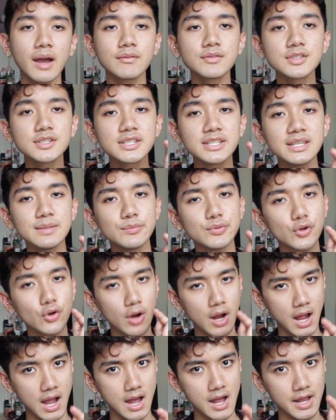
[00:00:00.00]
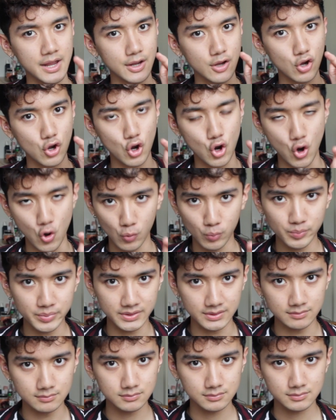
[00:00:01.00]
You have to keep your eye
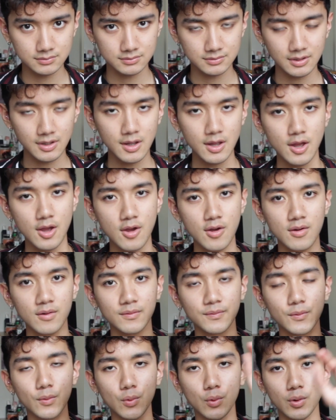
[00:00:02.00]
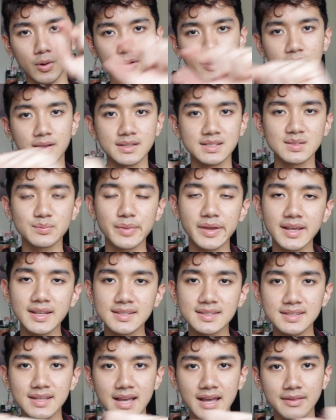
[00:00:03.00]
open for
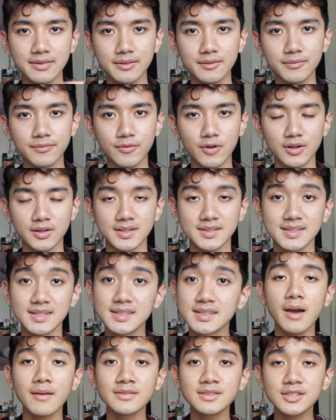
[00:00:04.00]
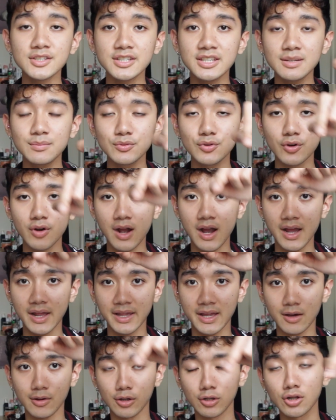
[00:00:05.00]
space at the front. You have to keep
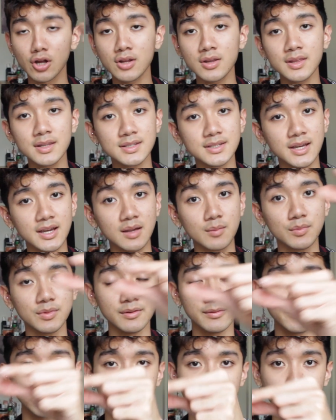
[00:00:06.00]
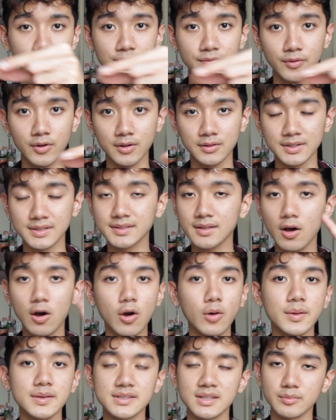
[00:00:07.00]
your eye out. A lot of the time, the very
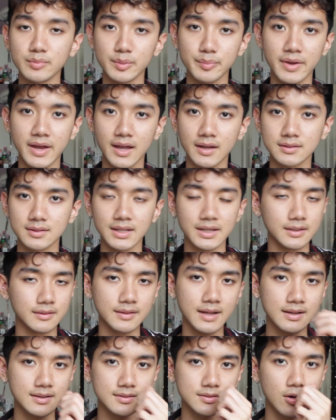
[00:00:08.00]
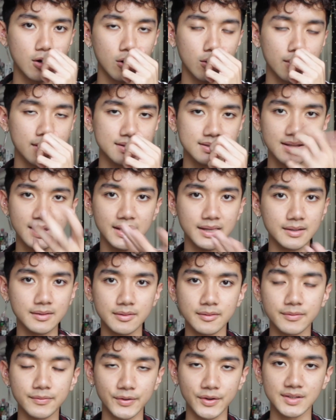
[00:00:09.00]
front, it's always gonna be packed. Like that's
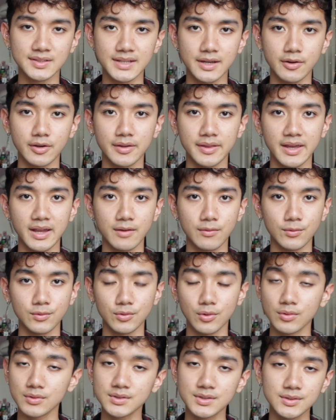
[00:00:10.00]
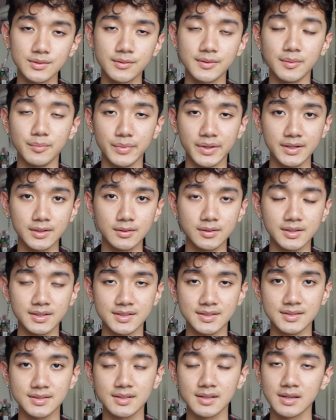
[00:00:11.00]
always like the first area that everyone goes to, the
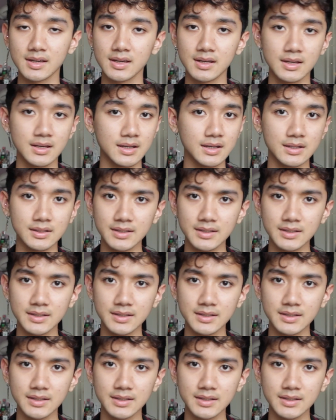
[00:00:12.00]
middle, because